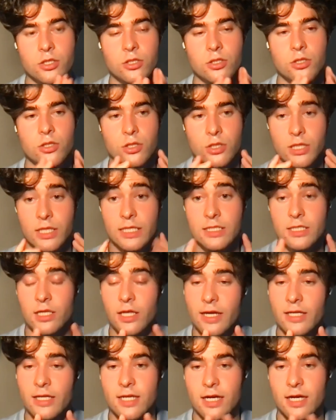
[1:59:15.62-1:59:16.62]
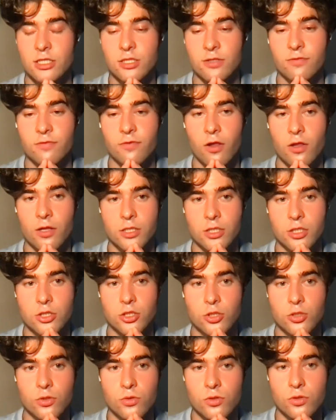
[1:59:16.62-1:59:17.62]
these clans actually fall into
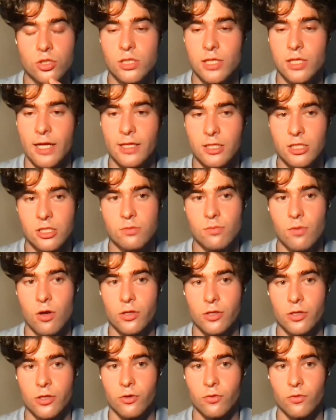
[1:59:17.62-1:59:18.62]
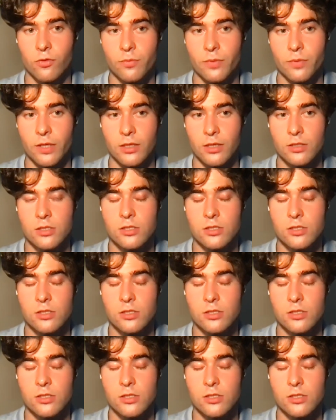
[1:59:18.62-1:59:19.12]
2 slightly smaller groupings.